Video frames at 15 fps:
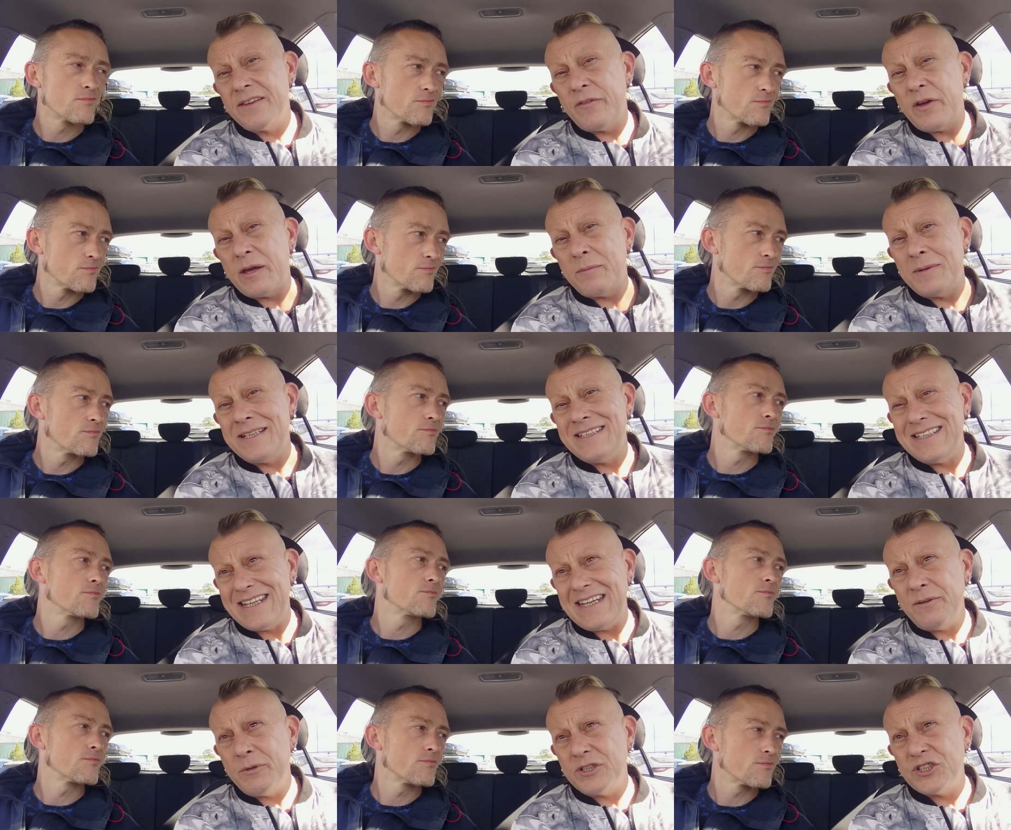Speaker 1: of the vitamin
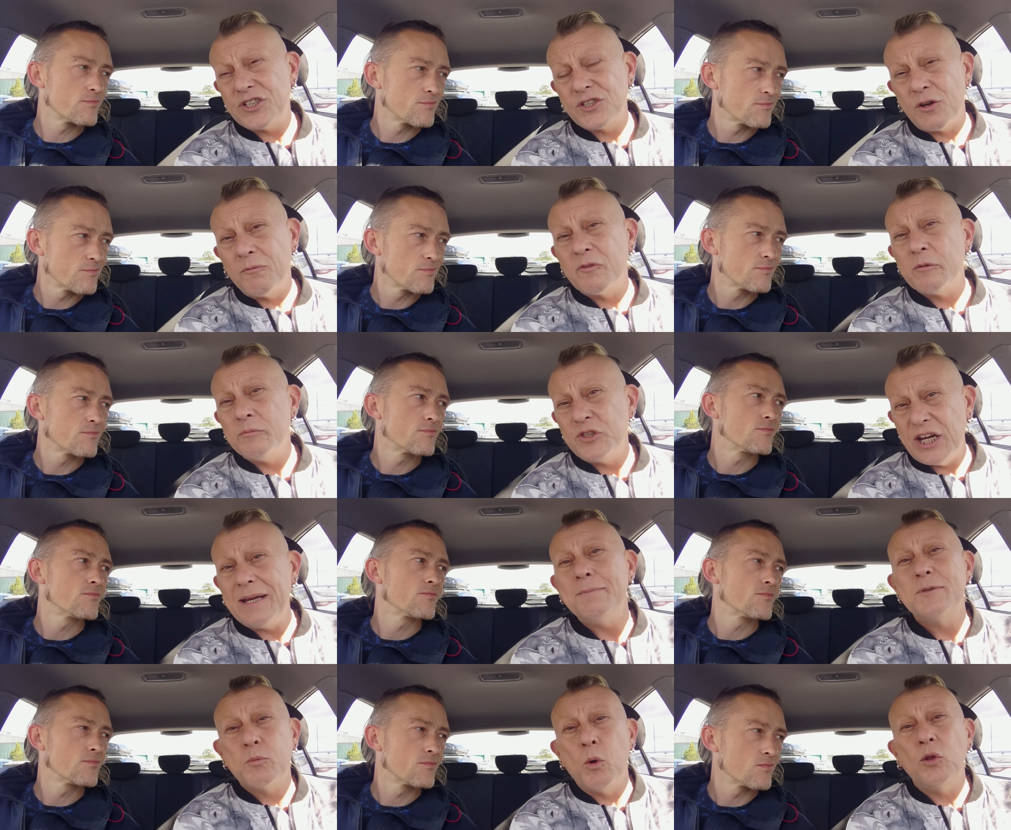D, which has come from
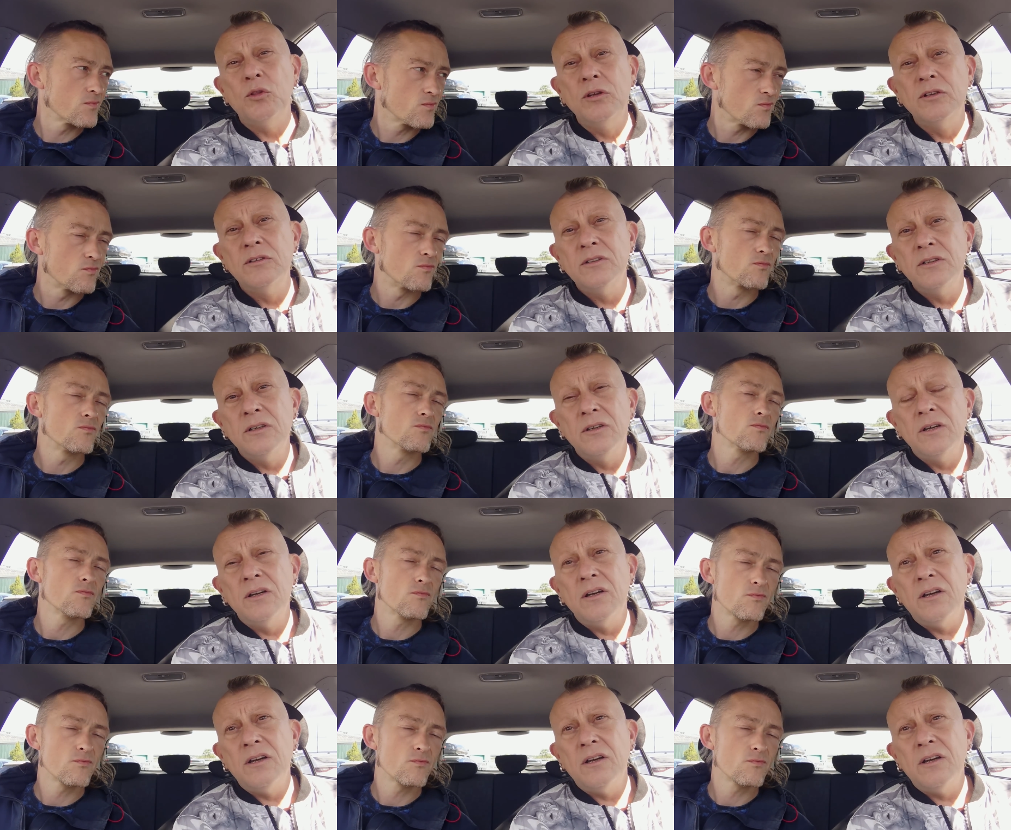sheep's wool. Mm -hmm.